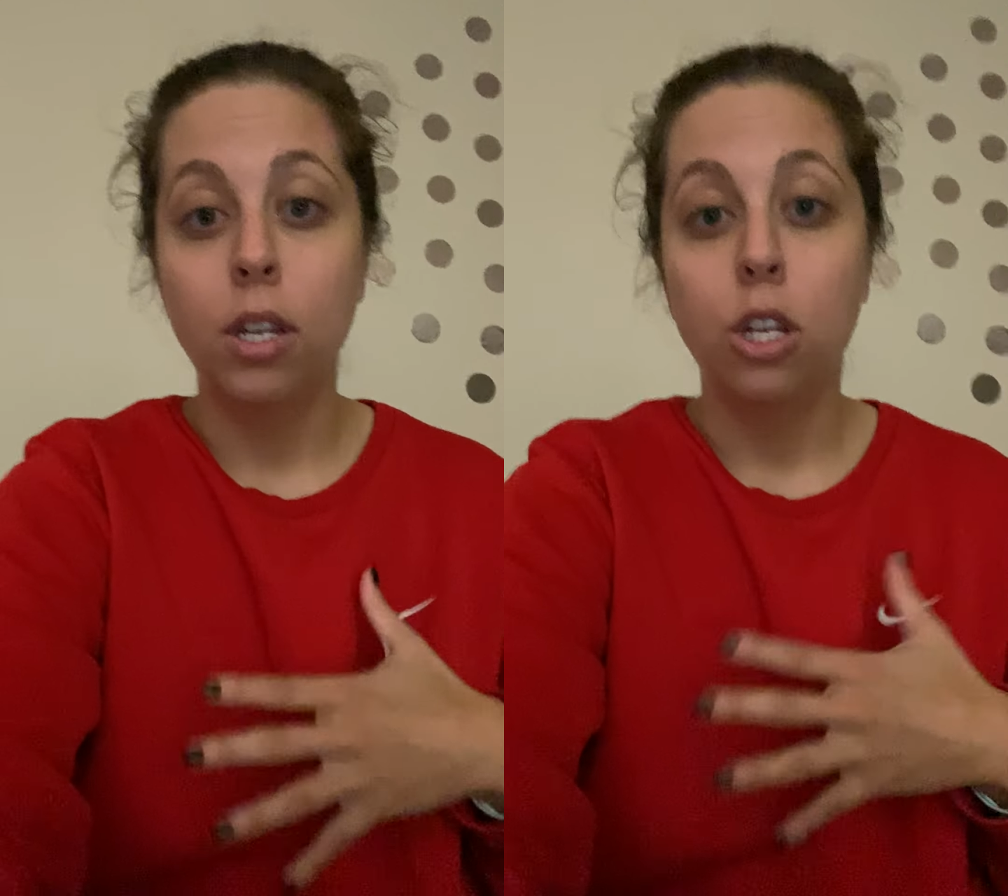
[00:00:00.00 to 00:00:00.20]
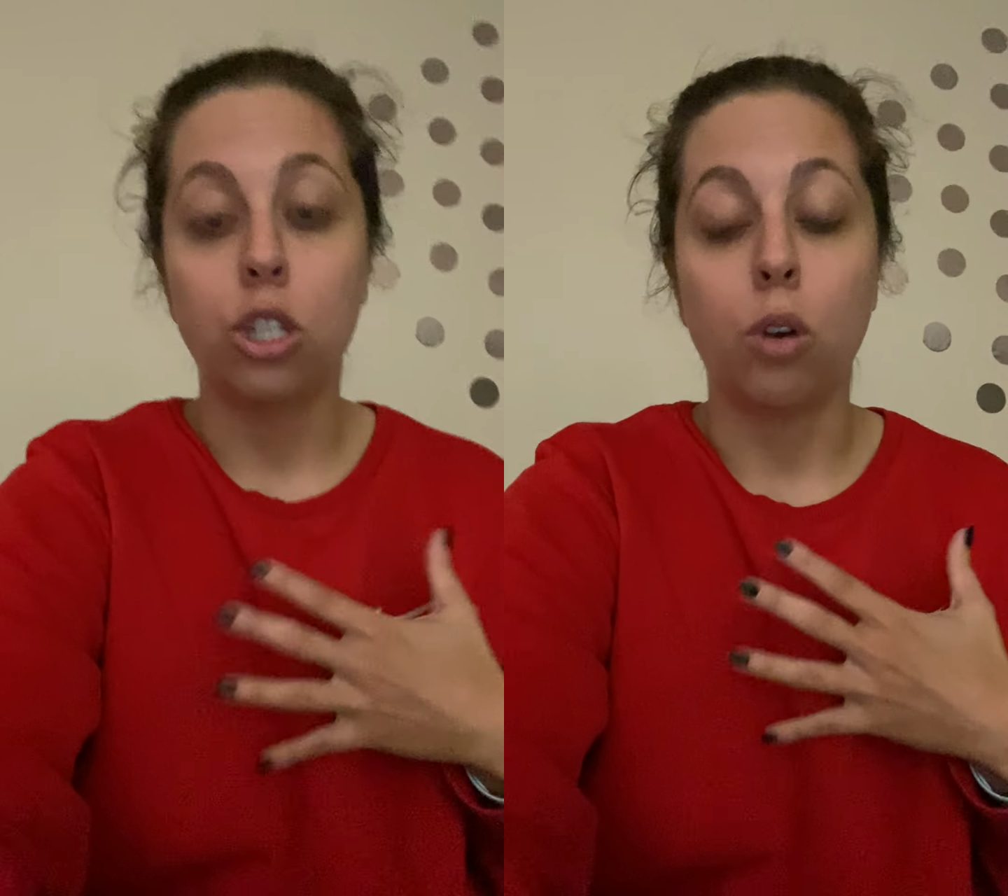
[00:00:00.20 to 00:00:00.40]

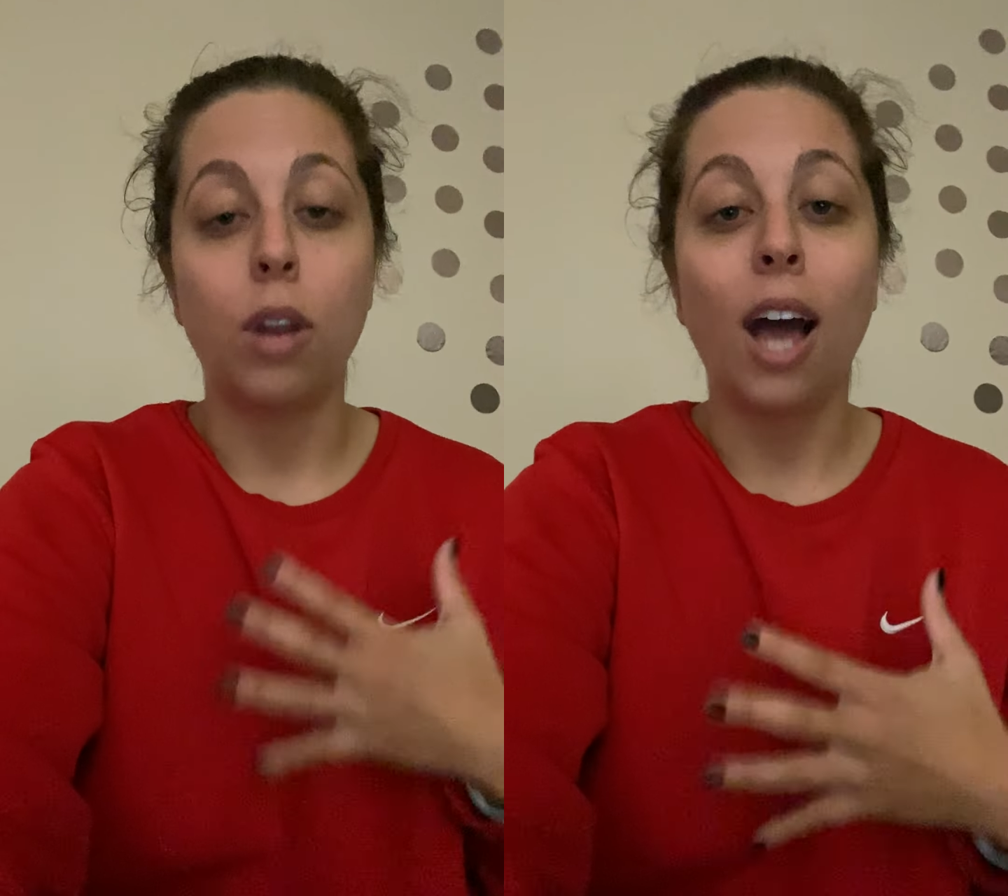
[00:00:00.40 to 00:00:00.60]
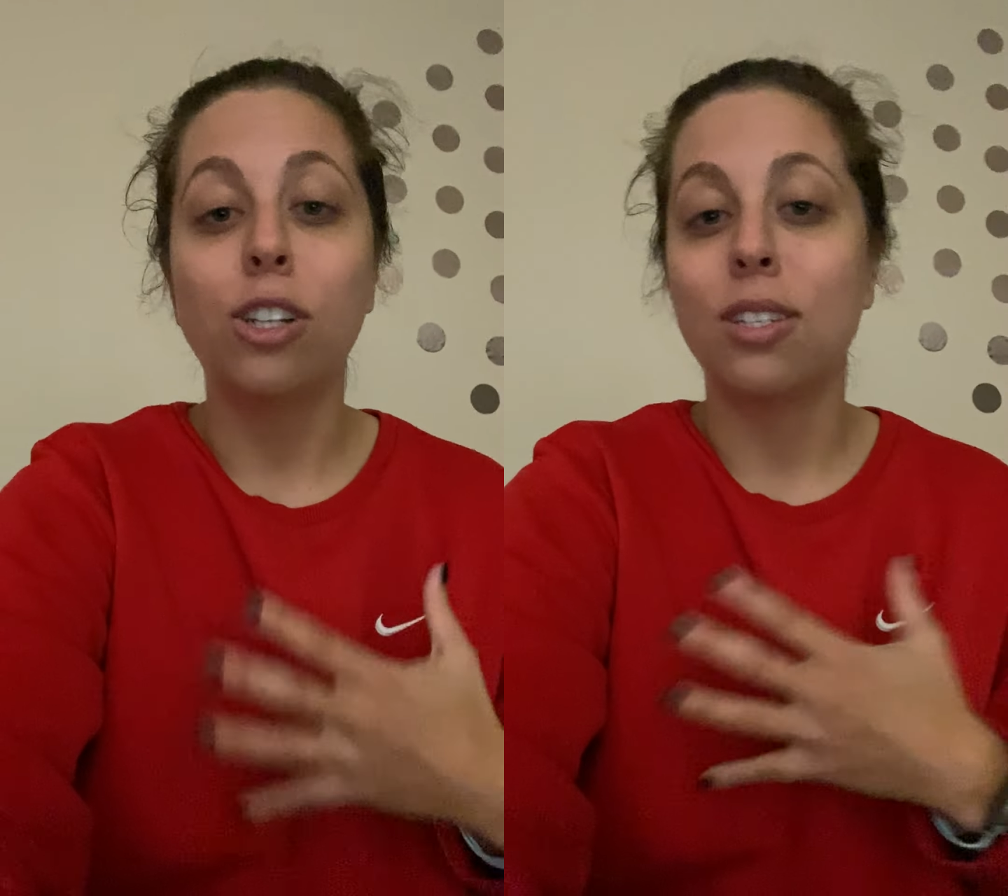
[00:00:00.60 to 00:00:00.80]
So
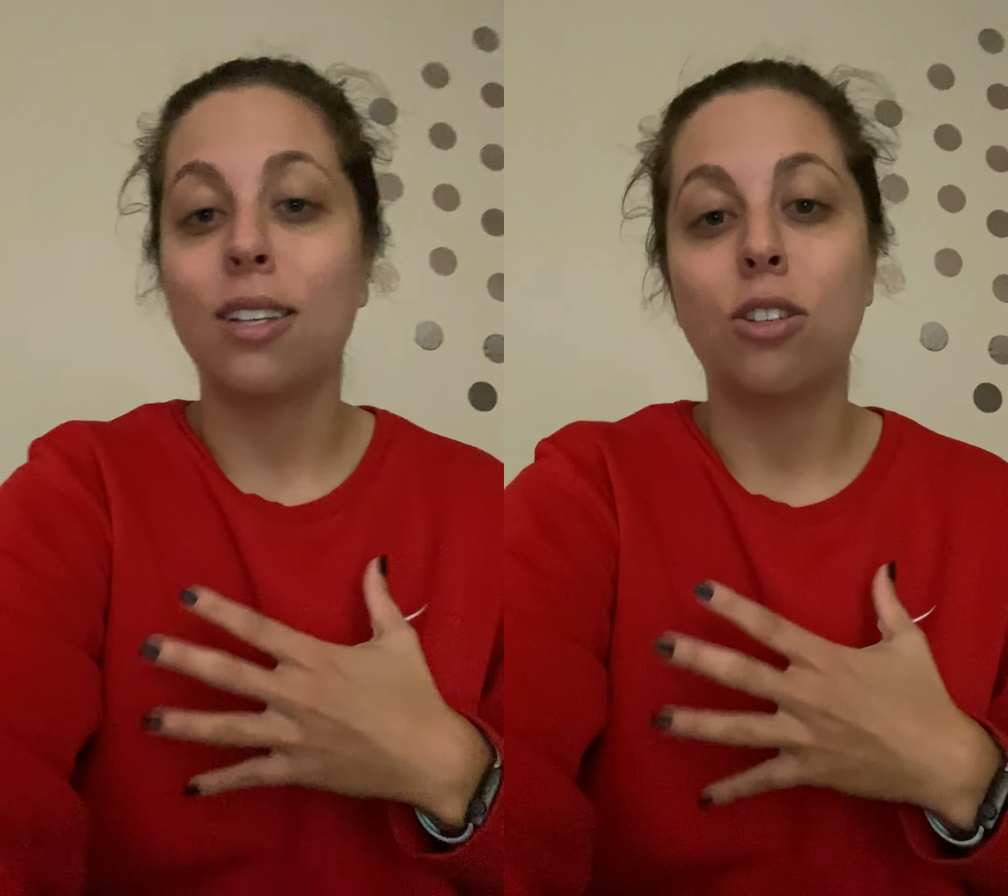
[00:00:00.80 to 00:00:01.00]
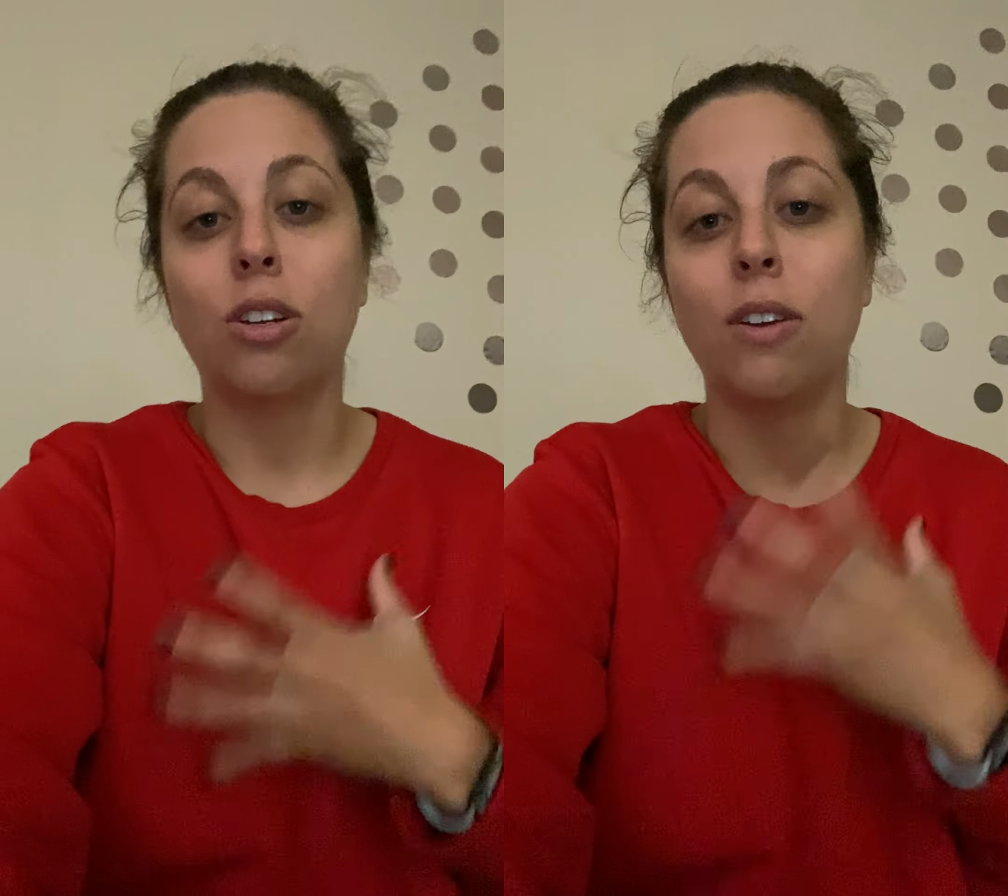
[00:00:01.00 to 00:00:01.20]
not just
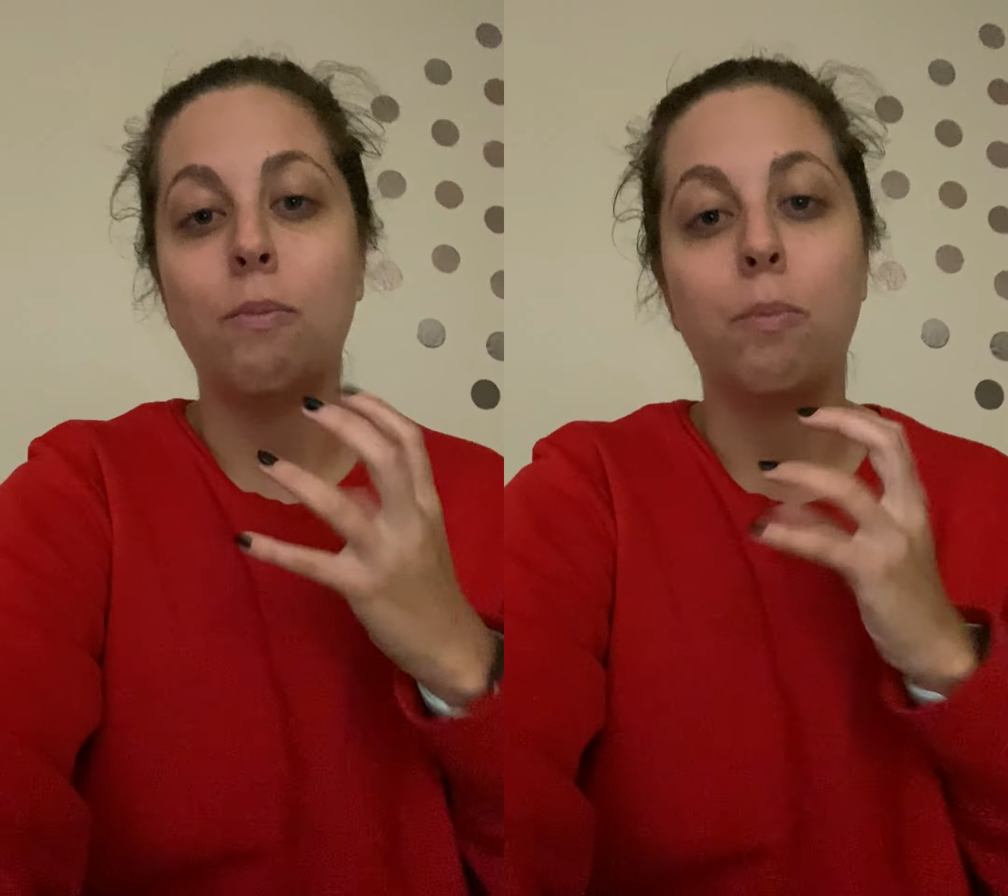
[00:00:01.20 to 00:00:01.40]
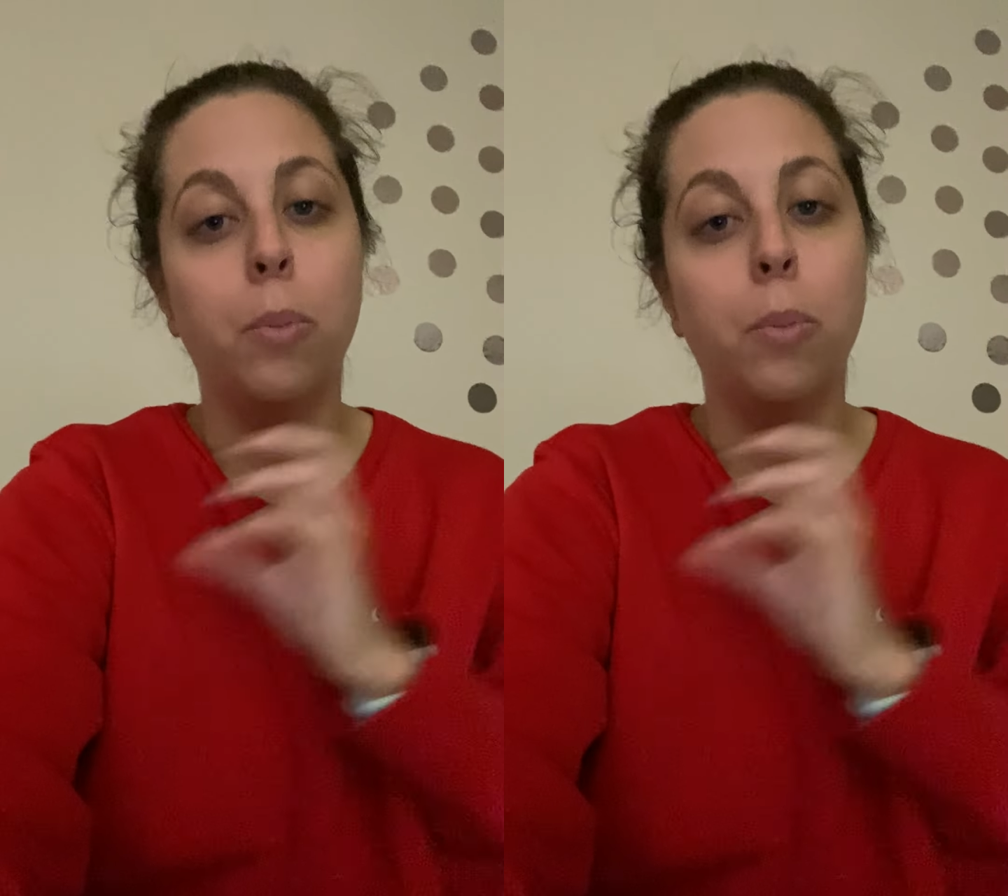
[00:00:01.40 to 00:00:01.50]
necessarily